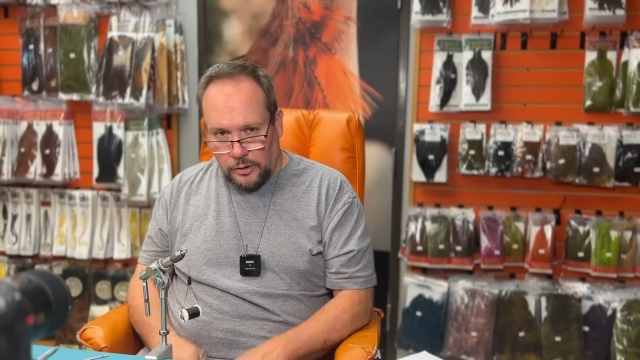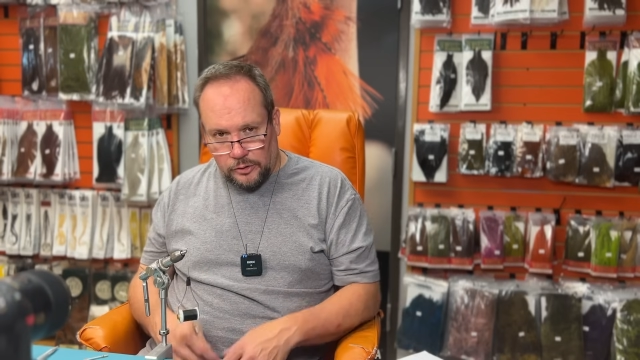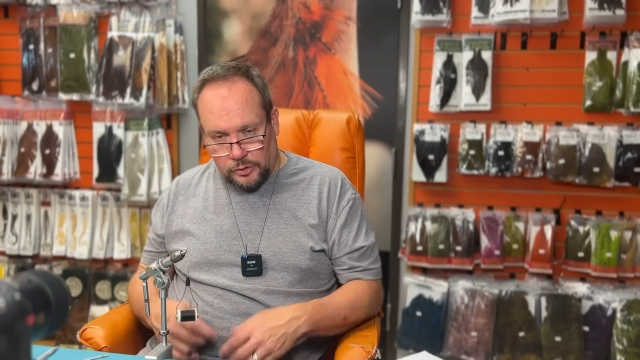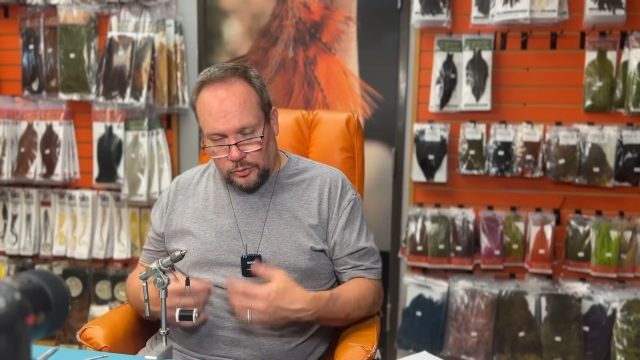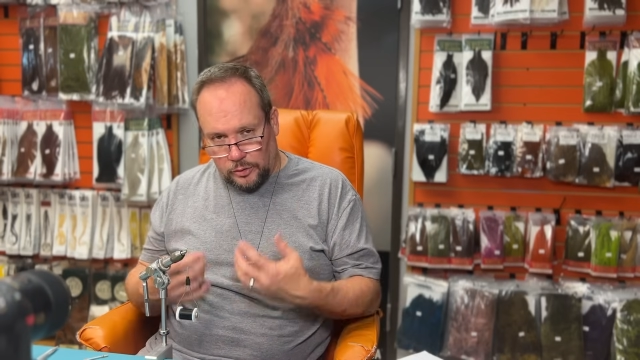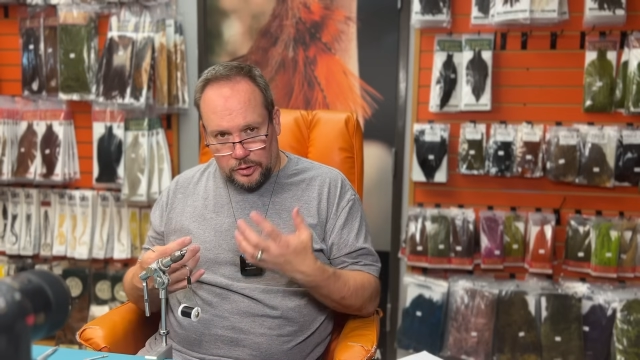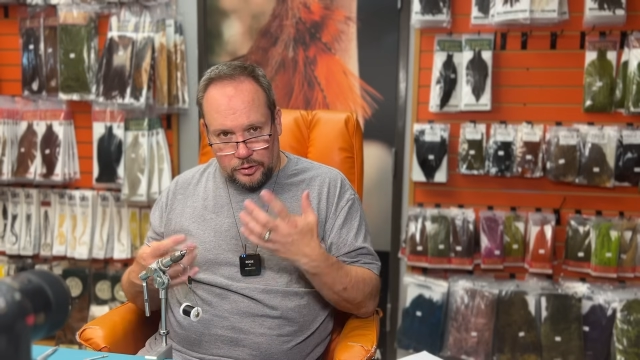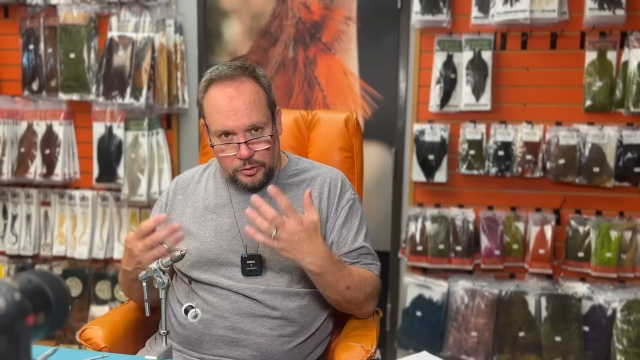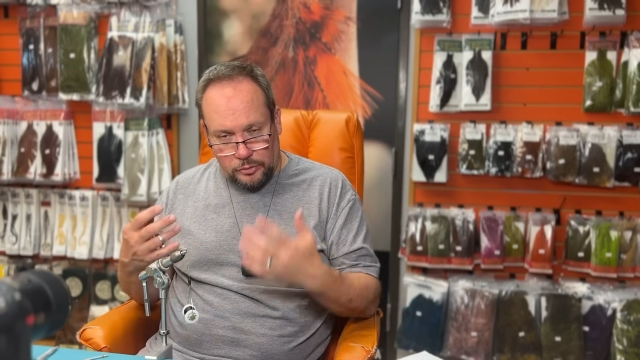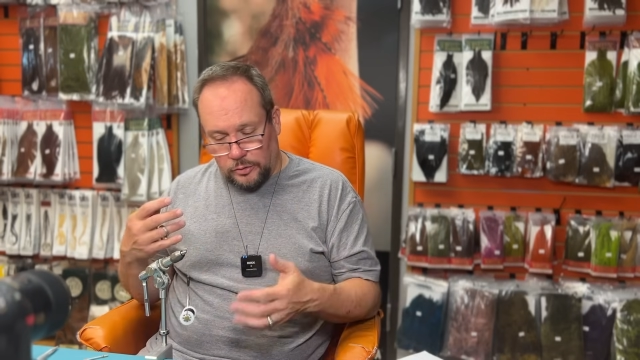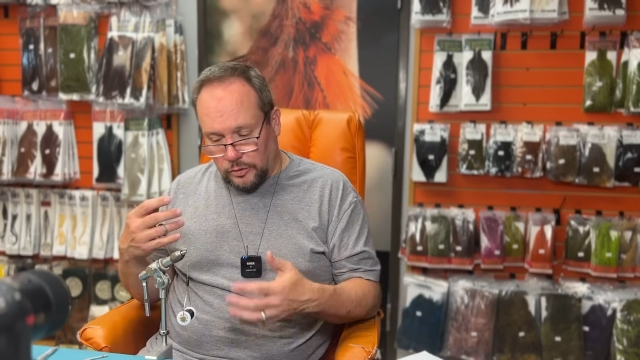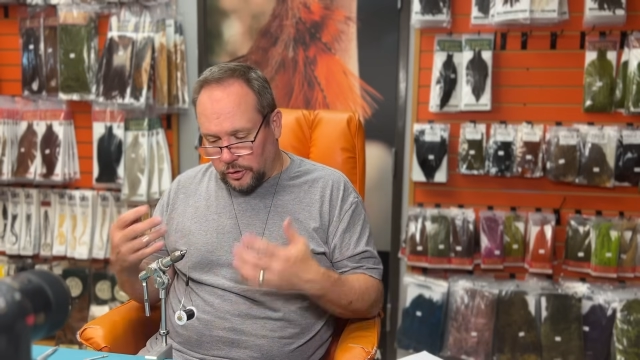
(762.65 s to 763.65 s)
you're sort of
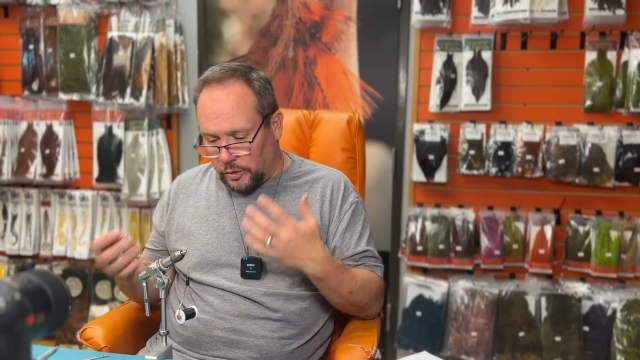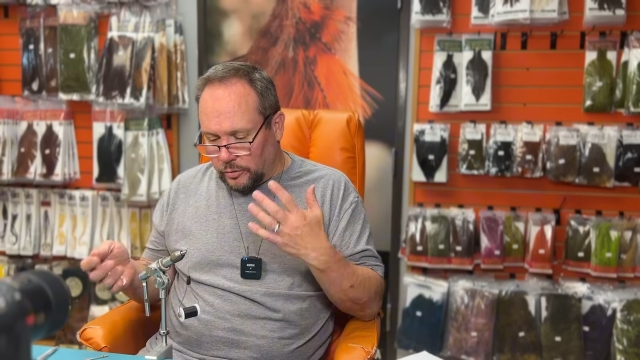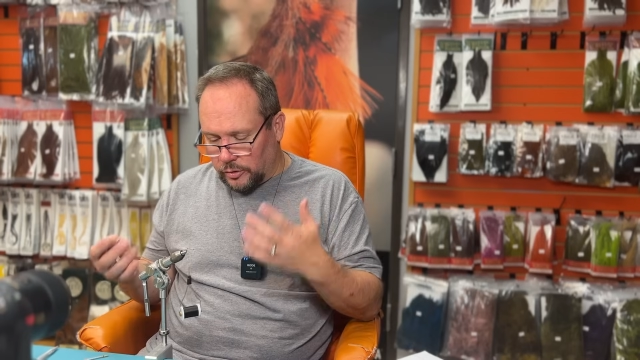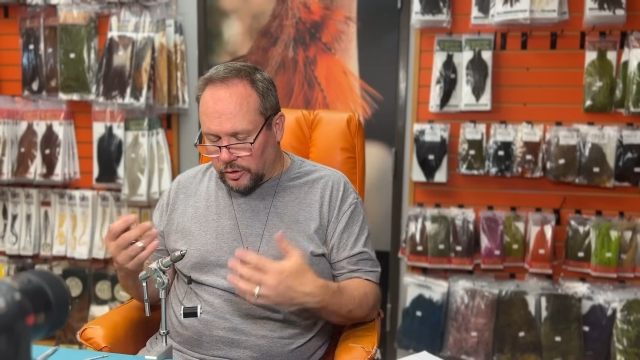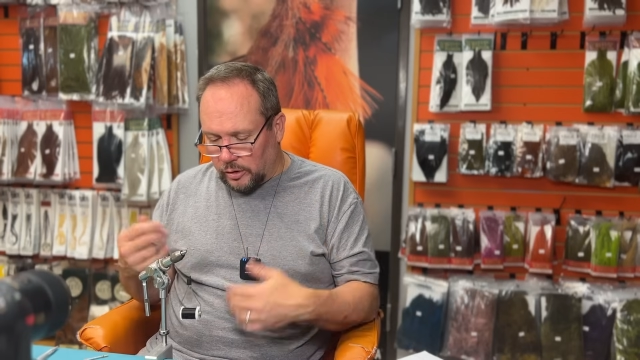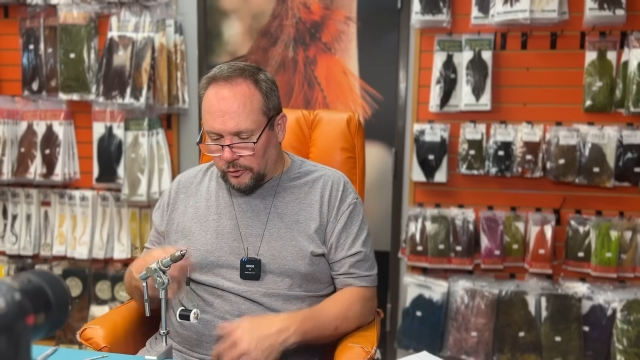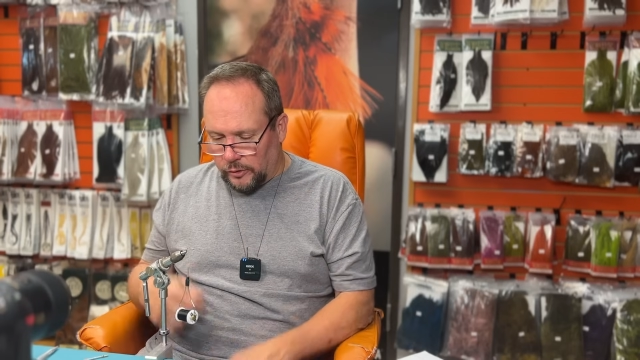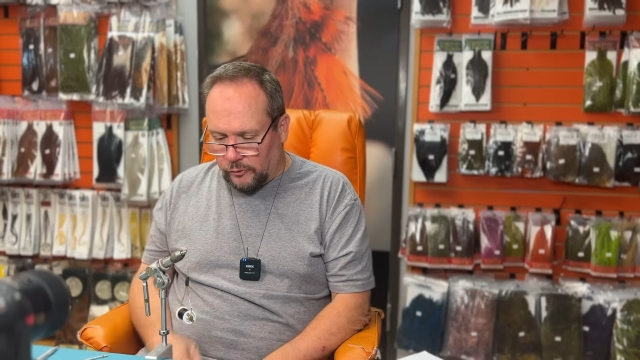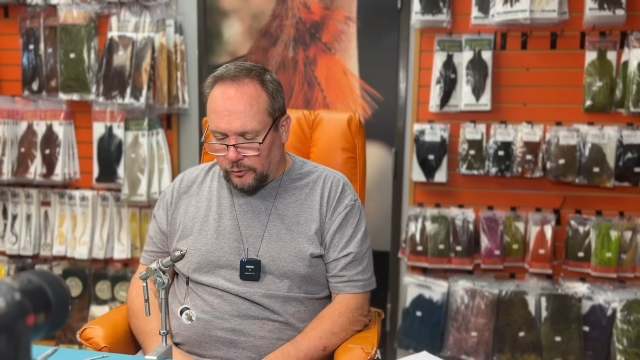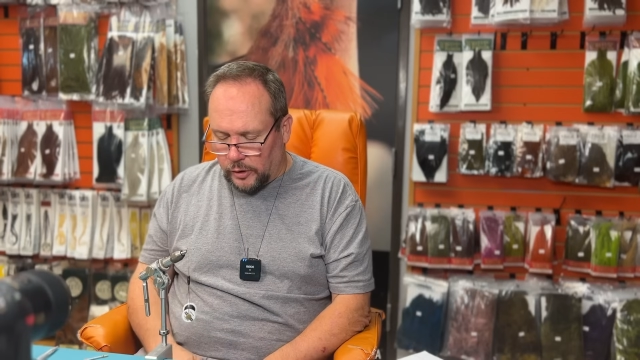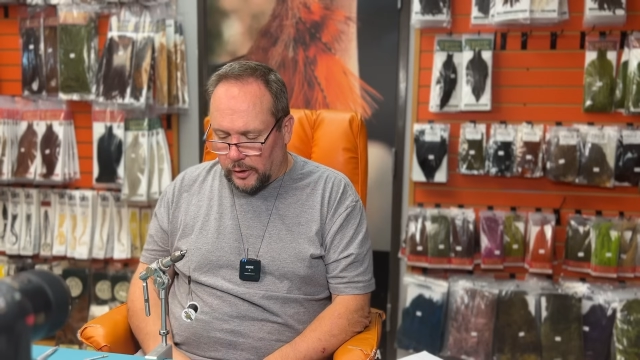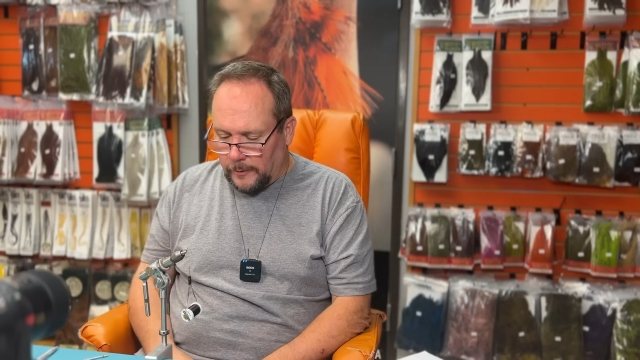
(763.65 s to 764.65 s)
shooting yourself in the
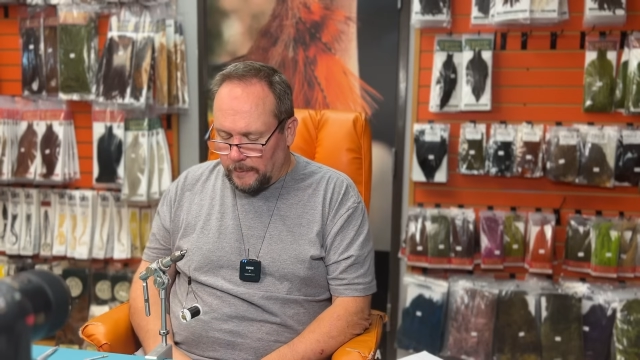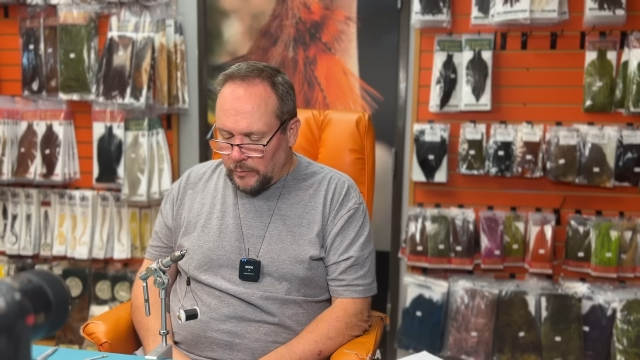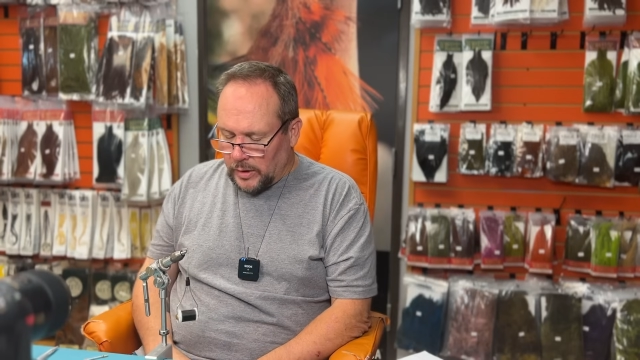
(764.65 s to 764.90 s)
foot.